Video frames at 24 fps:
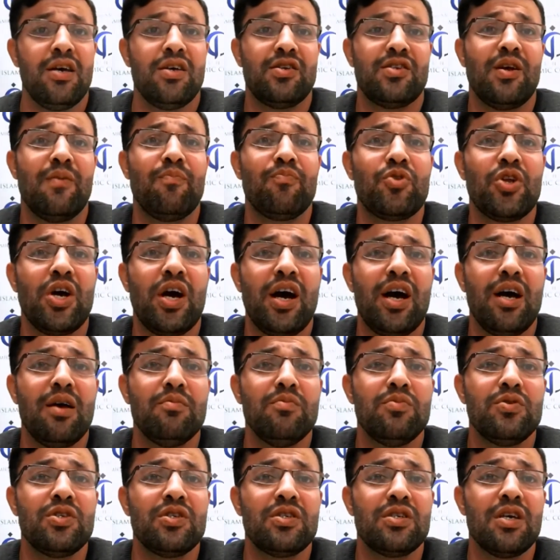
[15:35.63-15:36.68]

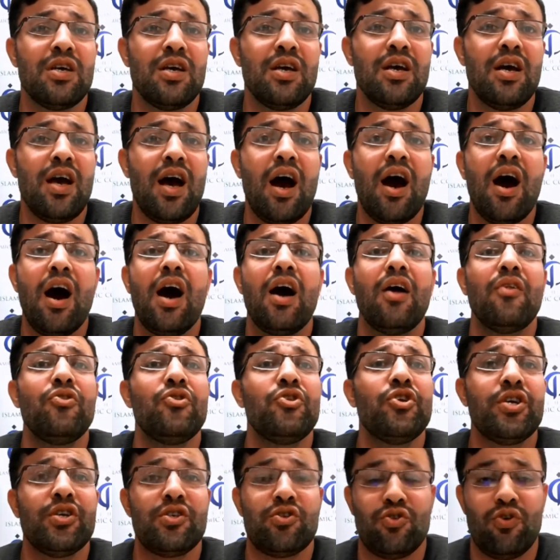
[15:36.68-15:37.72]
sometimes
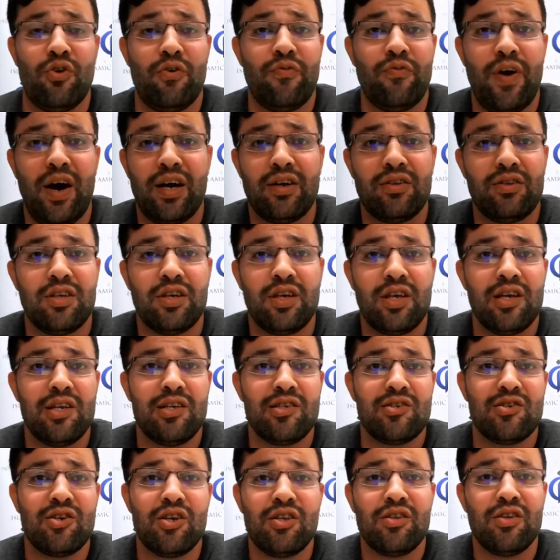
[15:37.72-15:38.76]
hundreds of
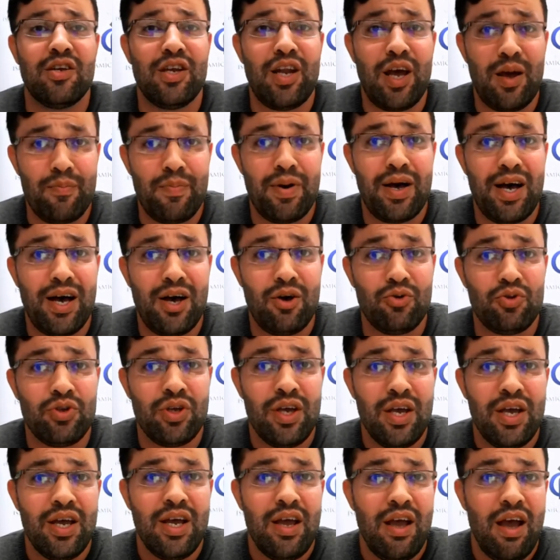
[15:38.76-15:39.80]
articles written about
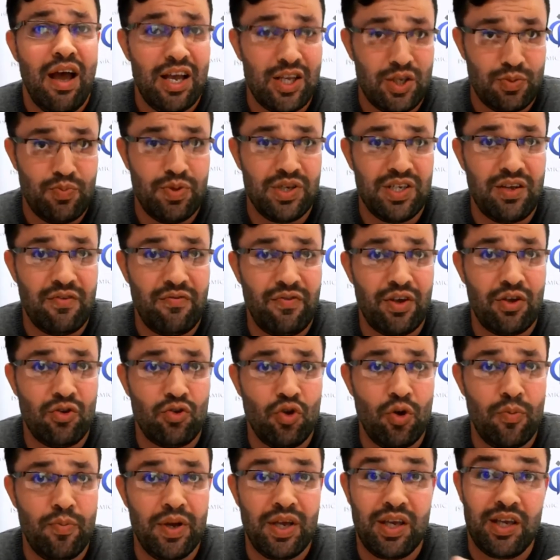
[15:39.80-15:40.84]
a specific
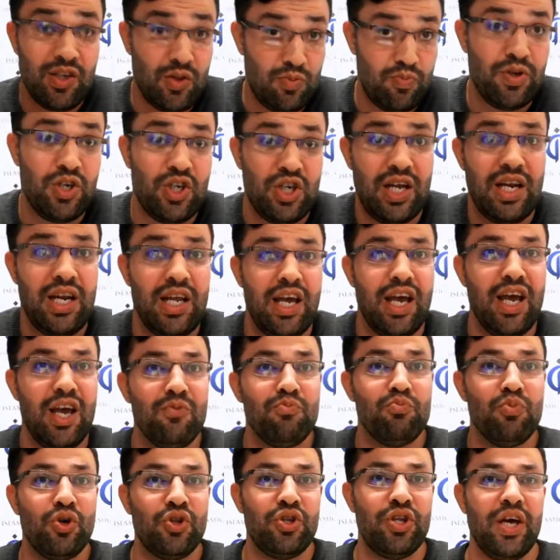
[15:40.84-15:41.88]
topic, especially in
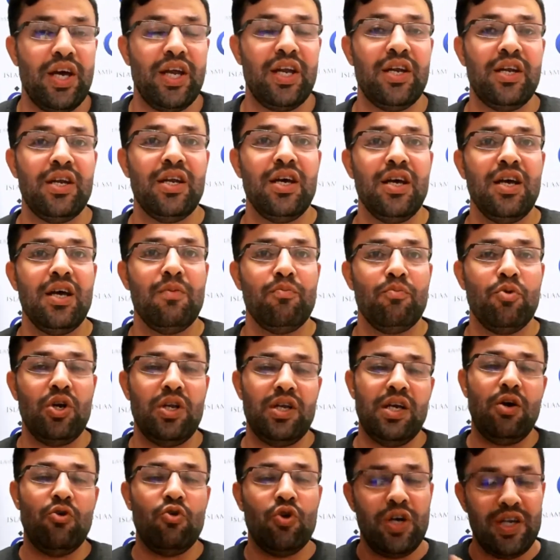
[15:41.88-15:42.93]
modern
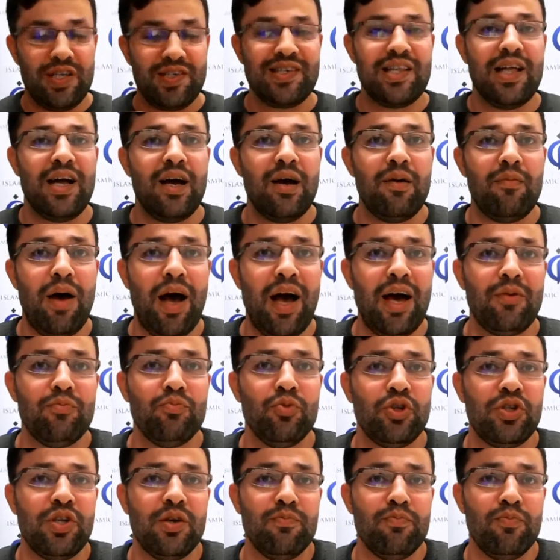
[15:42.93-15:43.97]
or Islam and
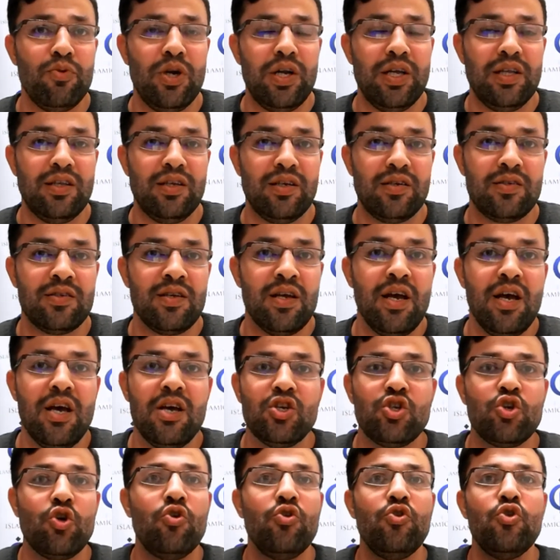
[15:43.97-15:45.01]
modern politics.
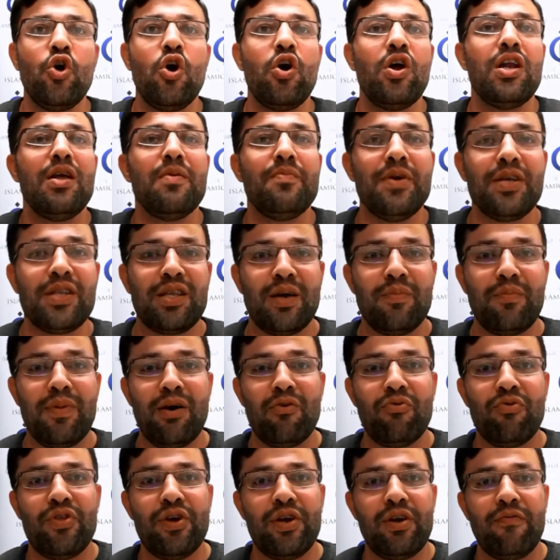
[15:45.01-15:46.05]
So no limit
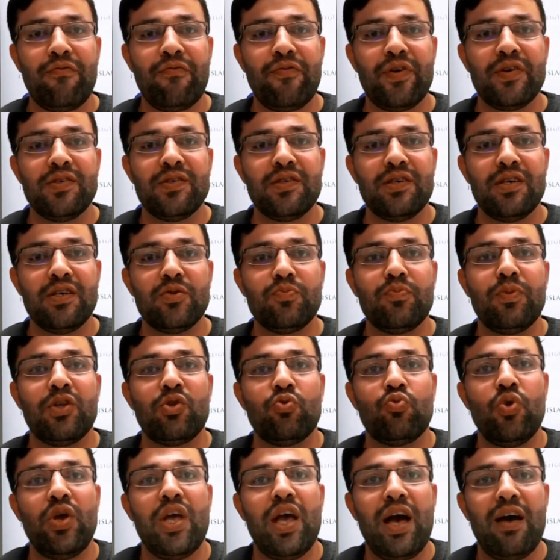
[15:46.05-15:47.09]
about the references,
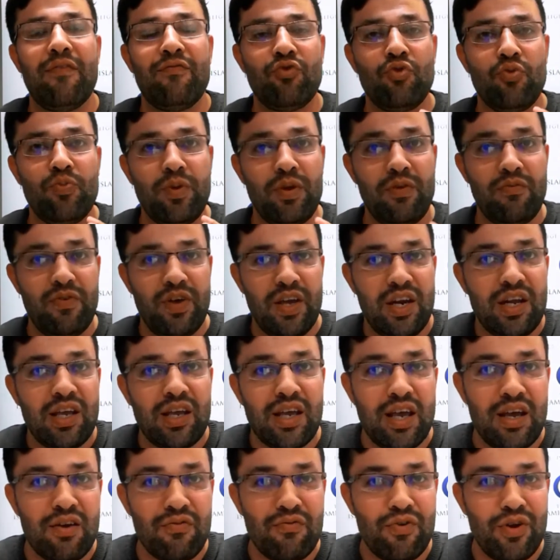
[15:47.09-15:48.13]
but we have to be very
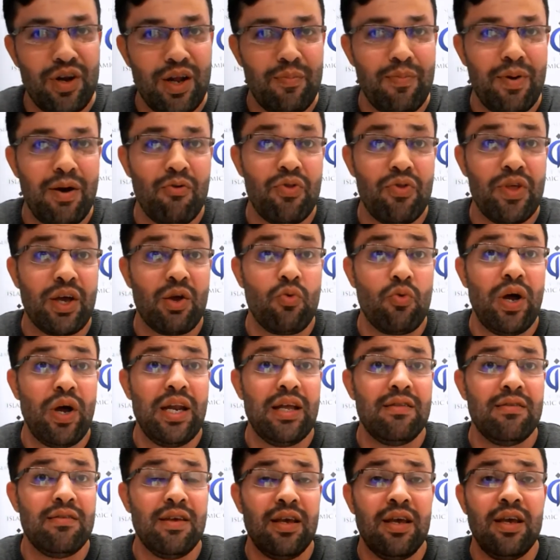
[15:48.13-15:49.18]
careful about the
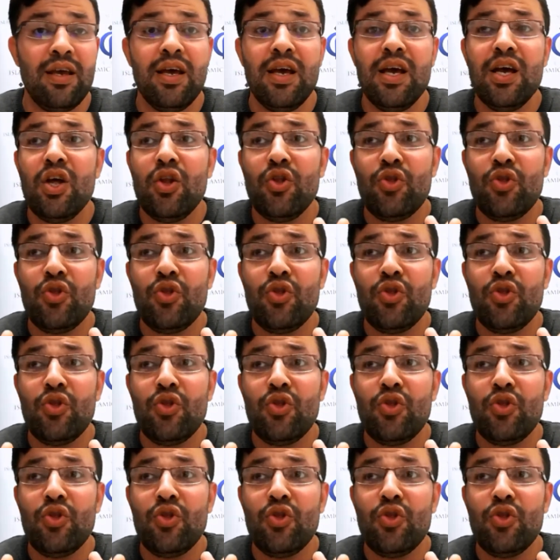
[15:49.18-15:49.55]
quality.